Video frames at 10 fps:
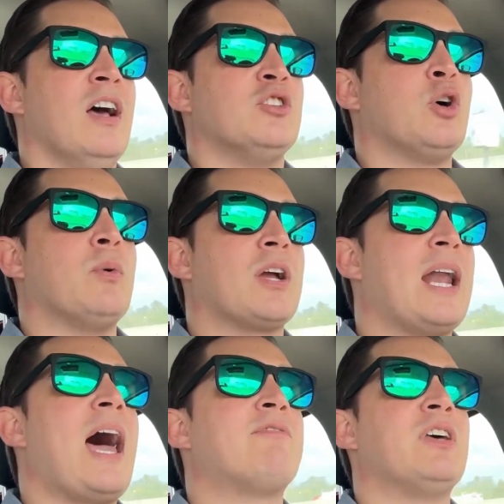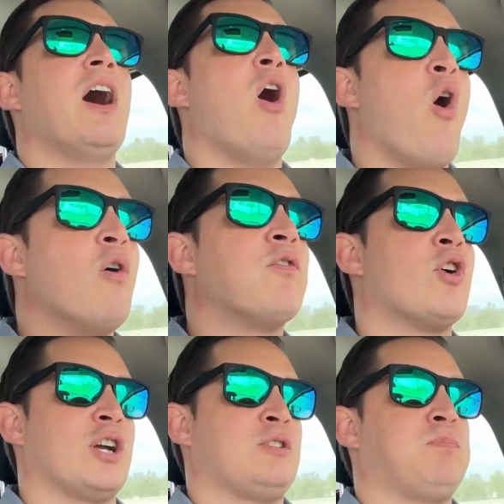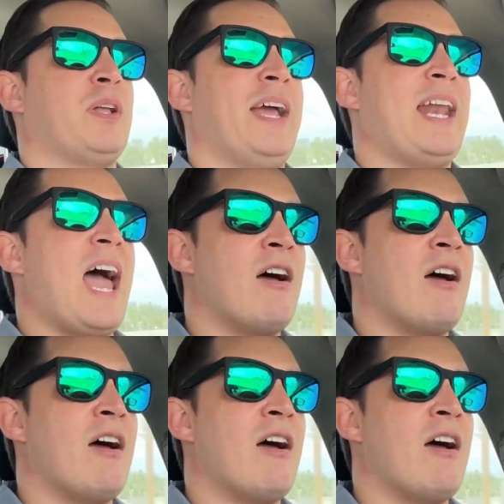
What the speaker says: so we're going to have to over-explain